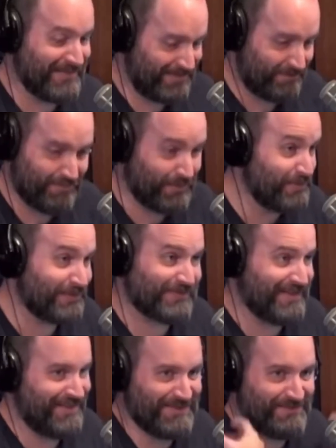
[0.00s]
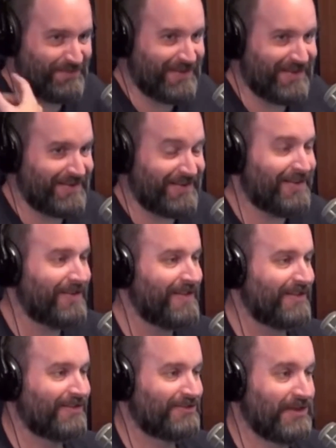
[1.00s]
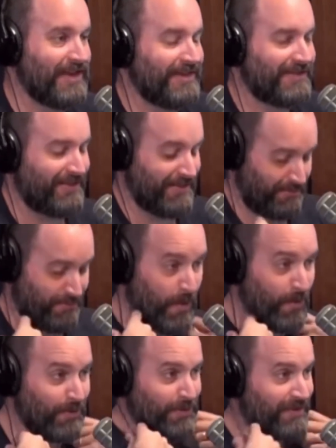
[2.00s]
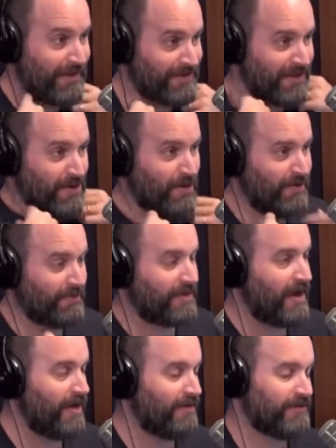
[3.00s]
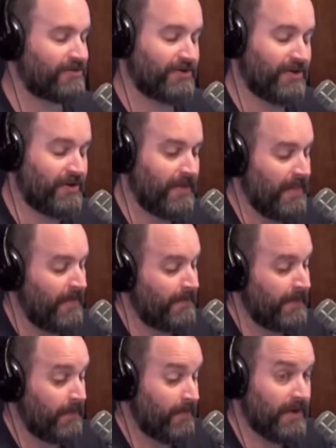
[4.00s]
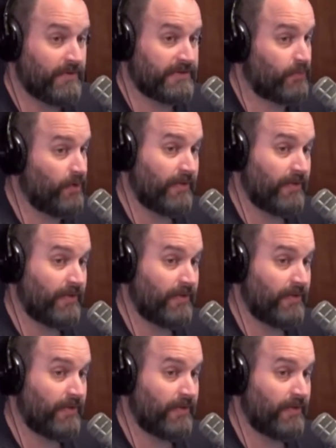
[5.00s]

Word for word: the boots and the fucking jeans and the polar like the collared shirt, but it was it's